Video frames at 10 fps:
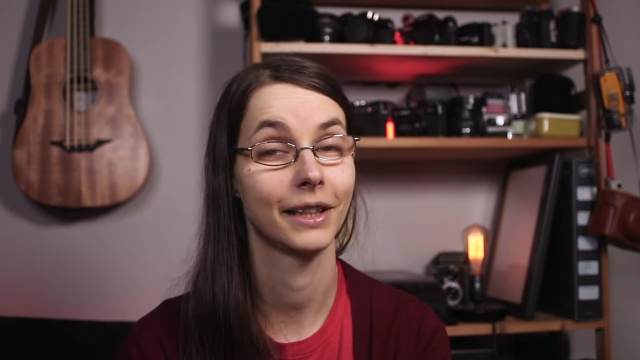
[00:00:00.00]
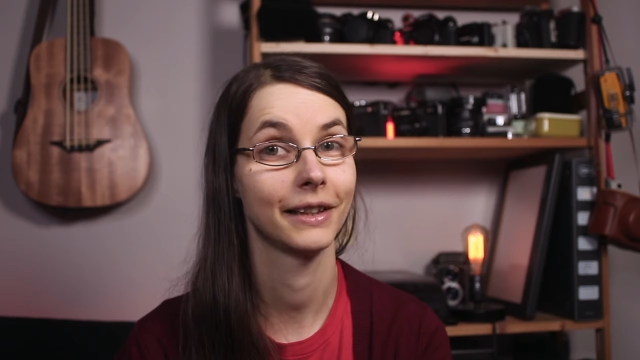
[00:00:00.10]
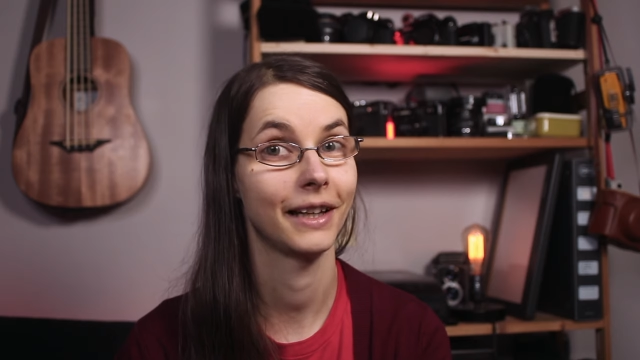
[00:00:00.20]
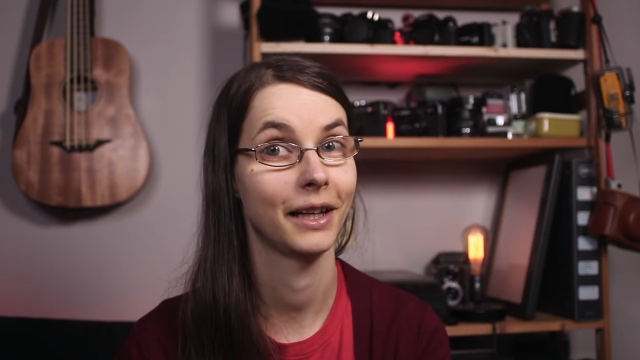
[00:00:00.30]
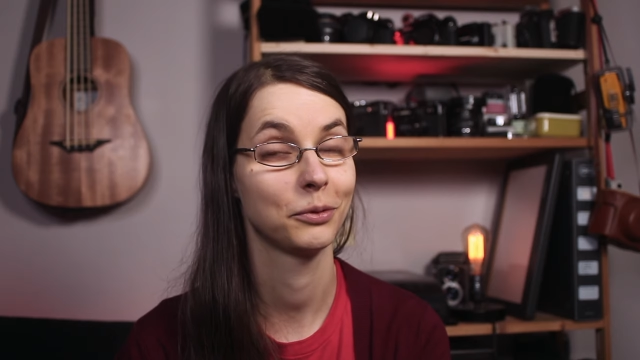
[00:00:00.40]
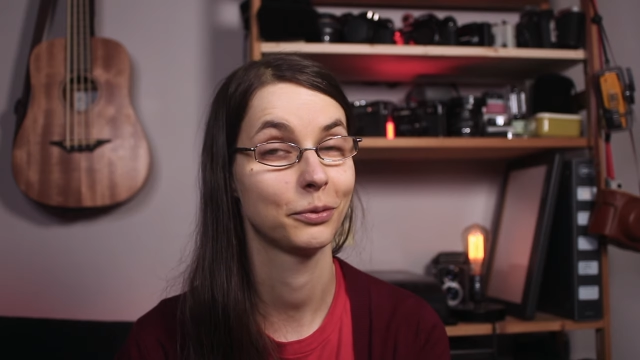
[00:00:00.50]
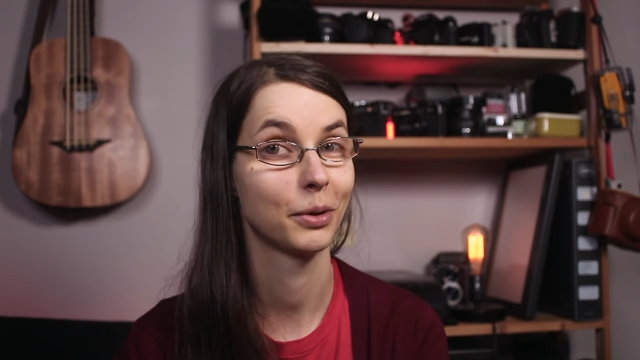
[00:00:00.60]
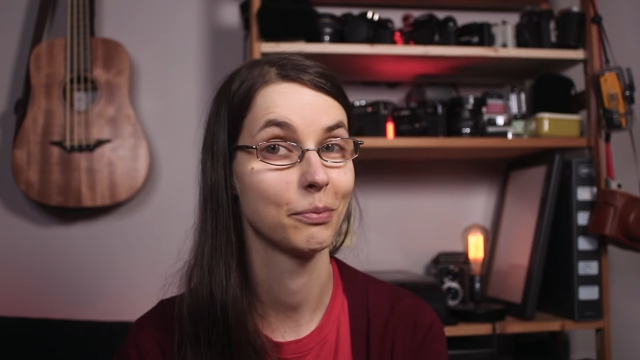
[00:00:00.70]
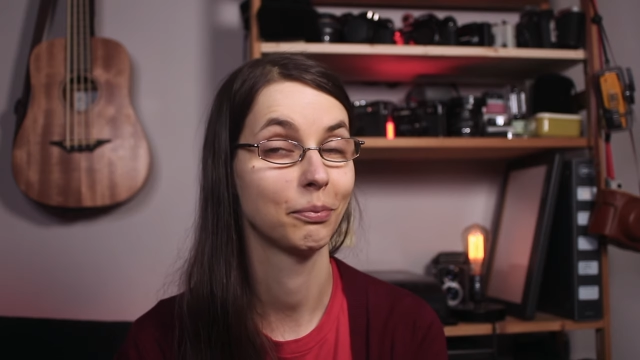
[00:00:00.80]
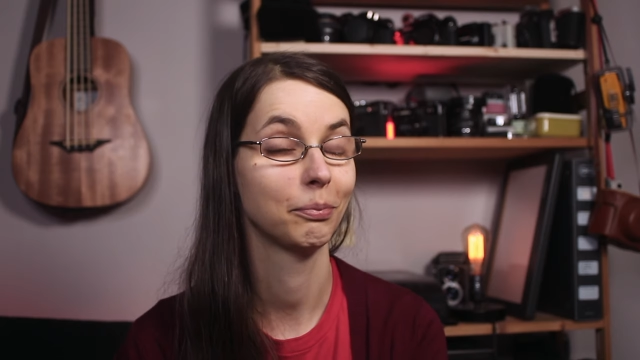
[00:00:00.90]
I had
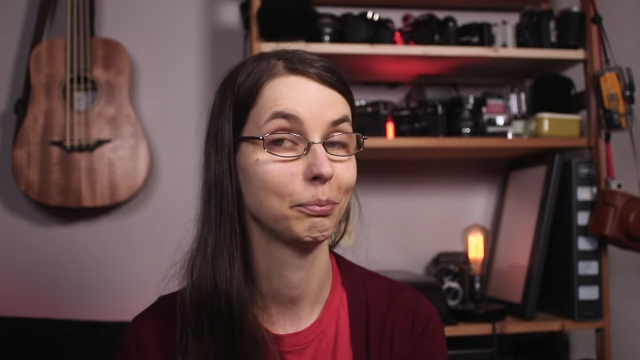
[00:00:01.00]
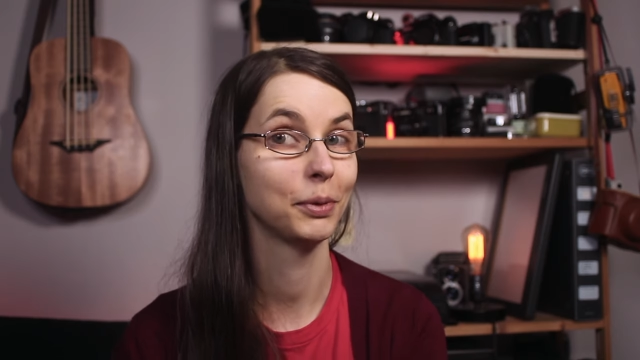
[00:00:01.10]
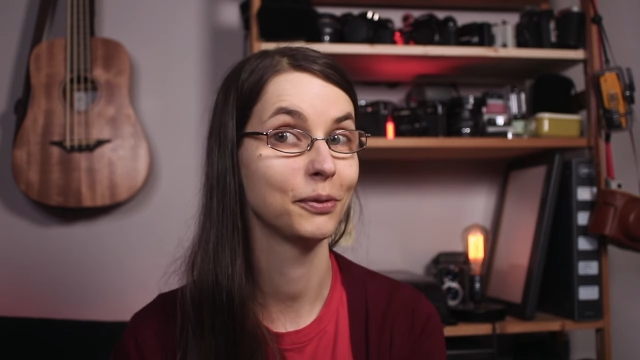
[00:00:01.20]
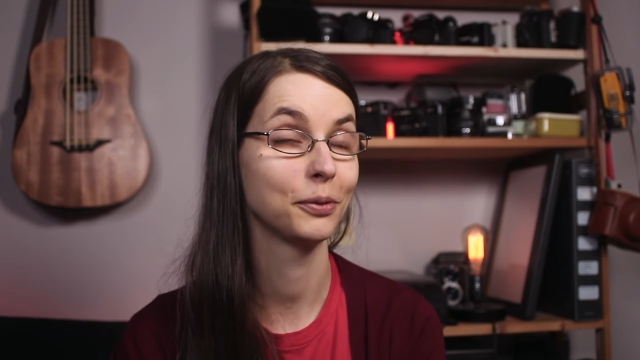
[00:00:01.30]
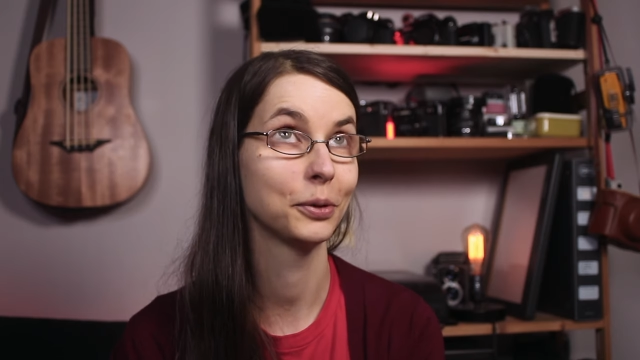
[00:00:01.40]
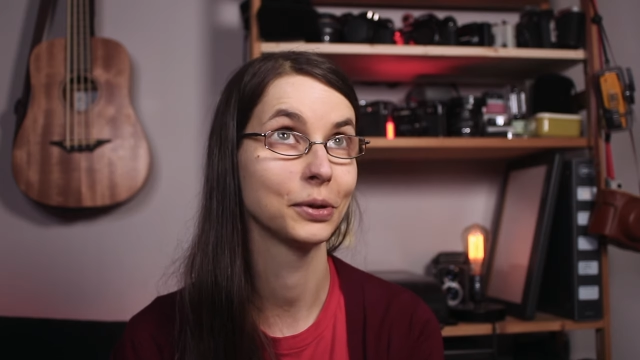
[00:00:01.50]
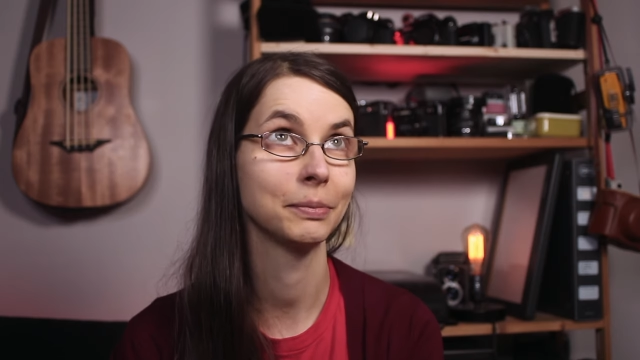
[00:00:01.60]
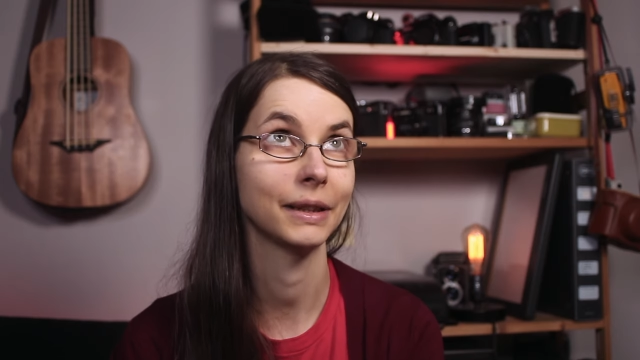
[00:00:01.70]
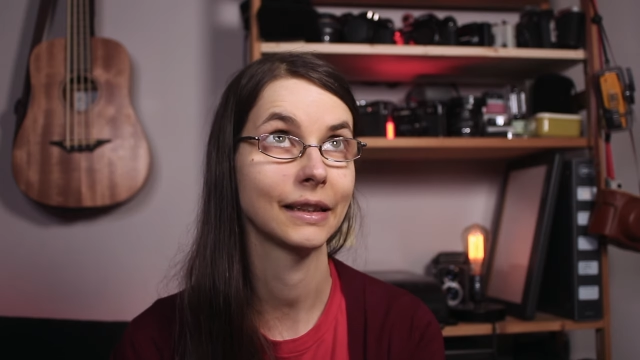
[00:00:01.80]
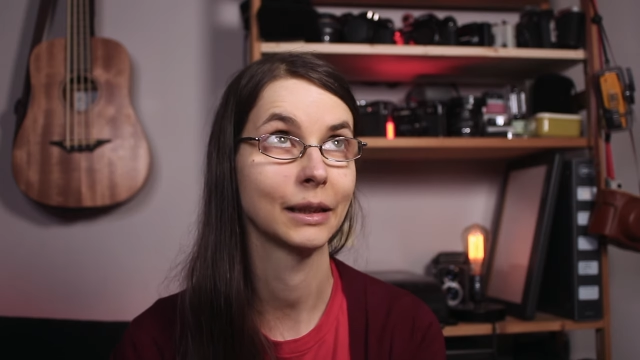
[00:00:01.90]
from before the
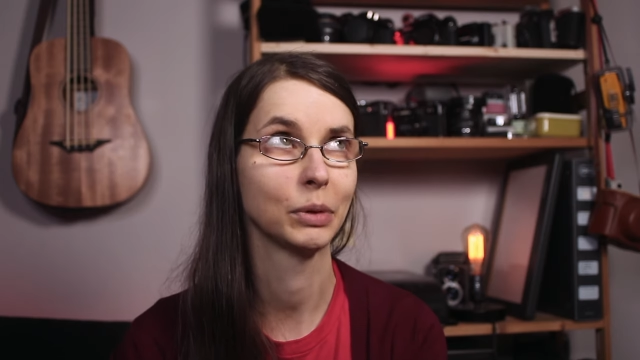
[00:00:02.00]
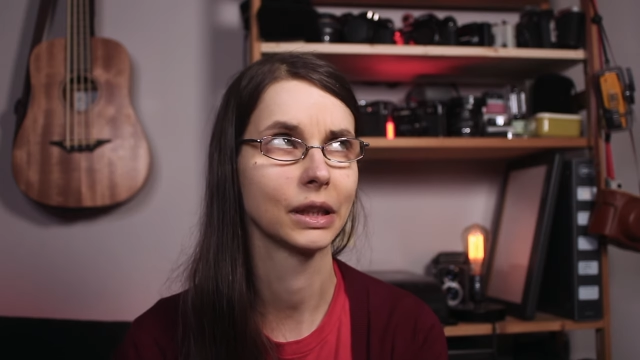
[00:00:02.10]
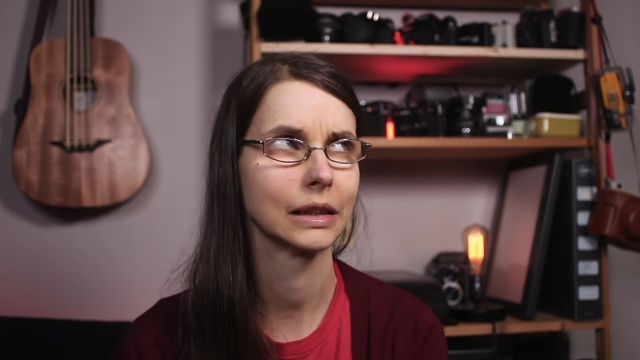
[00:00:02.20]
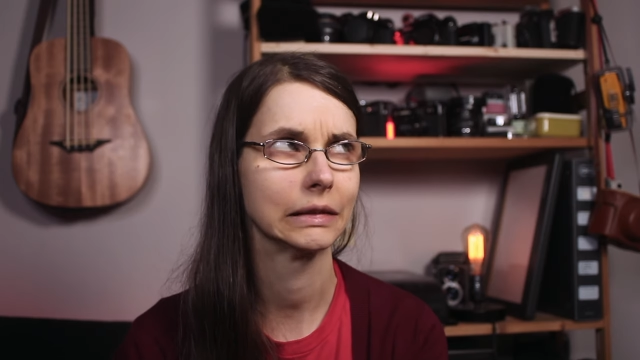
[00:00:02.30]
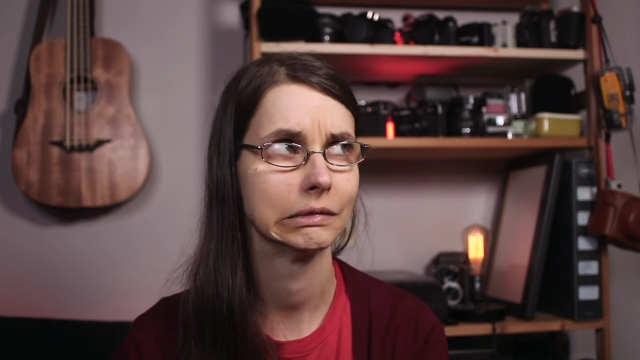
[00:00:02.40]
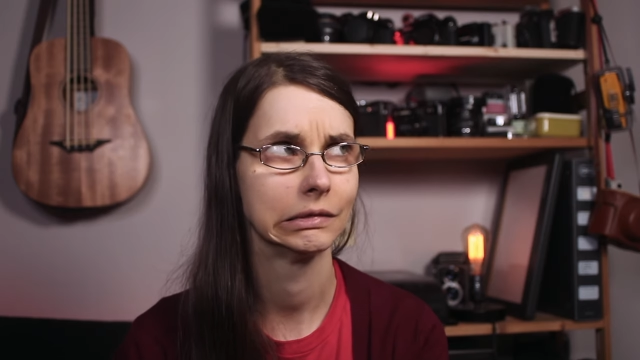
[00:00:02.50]
pandemic.